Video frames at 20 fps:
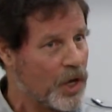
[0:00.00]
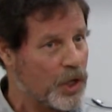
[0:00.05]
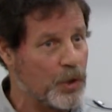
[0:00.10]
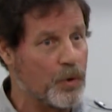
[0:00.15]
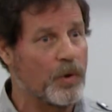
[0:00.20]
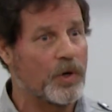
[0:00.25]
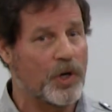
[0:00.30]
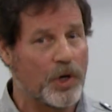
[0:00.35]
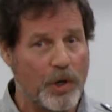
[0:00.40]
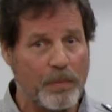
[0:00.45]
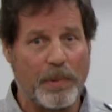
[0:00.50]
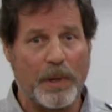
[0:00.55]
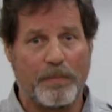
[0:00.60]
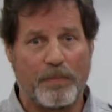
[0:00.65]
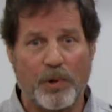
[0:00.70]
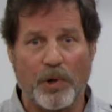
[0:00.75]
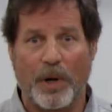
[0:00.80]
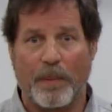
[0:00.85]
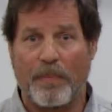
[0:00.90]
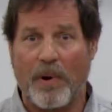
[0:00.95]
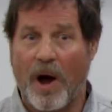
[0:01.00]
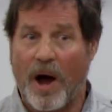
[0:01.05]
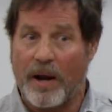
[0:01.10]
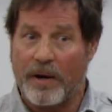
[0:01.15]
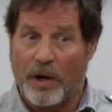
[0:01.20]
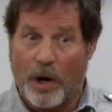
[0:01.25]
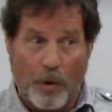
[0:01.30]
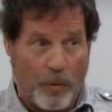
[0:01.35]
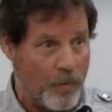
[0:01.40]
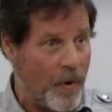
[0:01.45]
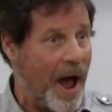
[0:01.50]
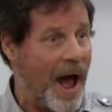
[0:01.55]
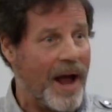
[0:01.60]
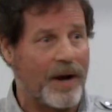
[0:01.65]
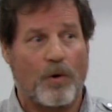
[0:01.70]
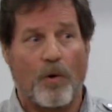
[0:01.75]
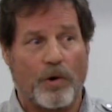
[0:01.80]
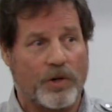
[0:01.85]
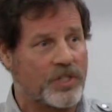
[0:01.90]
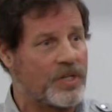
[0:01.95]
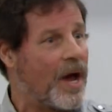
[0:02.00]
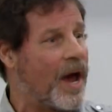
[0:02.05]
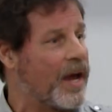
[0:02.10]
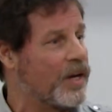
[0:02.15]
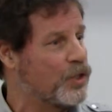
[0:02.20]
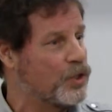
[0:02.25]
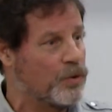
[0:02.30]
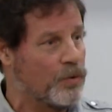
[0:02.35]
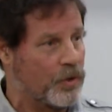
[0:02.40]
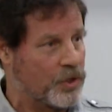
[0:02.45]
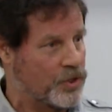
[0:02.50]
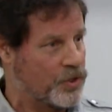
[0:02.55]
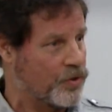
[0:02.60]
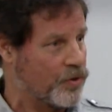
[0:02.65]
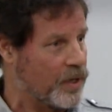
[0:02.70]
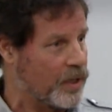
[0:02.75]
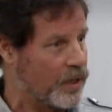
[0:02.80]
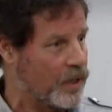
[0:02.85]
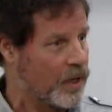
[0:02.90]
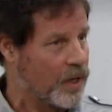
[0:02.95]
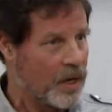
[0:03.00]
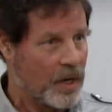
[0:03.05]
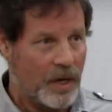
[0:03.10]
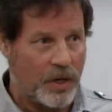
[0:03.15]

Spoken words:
you could be put upon a rack or tied to a tree.